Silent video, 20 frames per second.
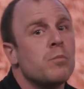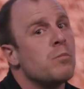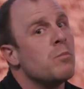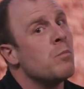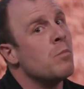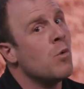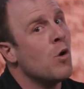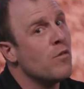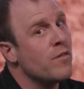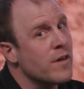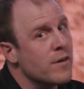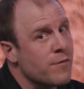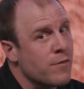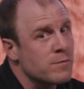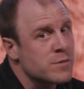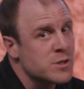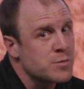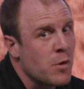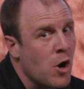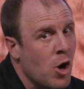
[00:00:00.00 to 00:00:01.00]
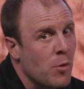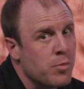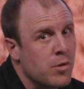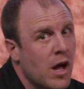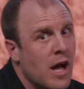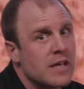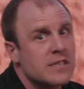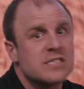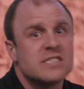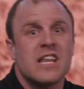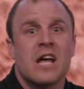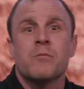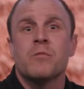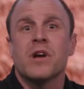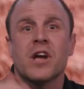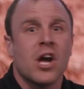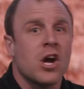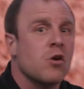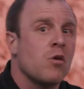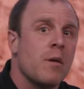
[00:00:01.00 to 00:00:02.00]
Moving from small plots, then we
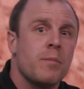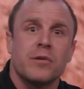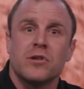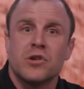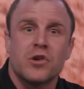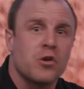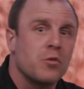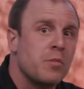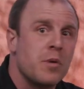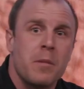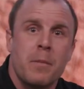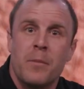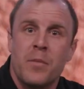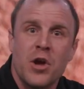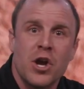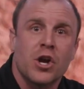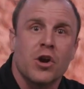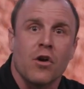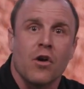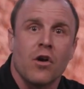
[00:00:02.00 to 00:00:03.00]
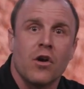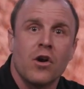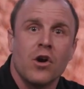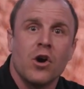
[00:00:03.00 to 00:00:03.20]
can go up a little bit bigger.